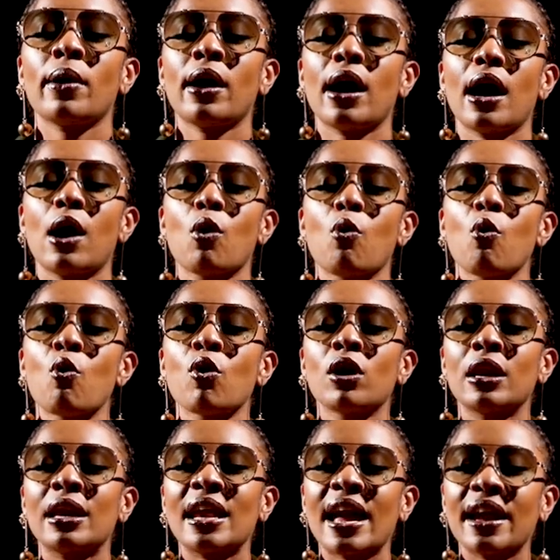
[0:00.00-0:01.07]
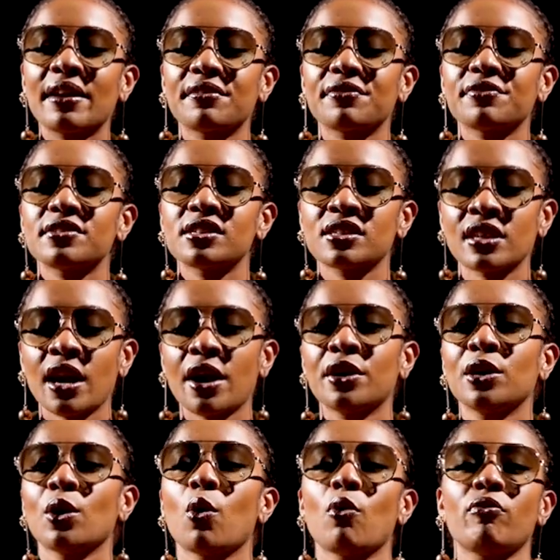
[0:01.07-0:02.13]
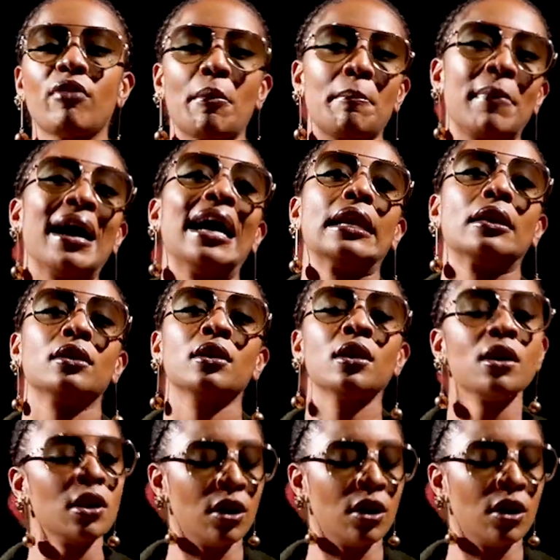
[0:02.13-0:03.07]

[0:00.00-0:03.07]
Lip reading: a whole life scenario of a man.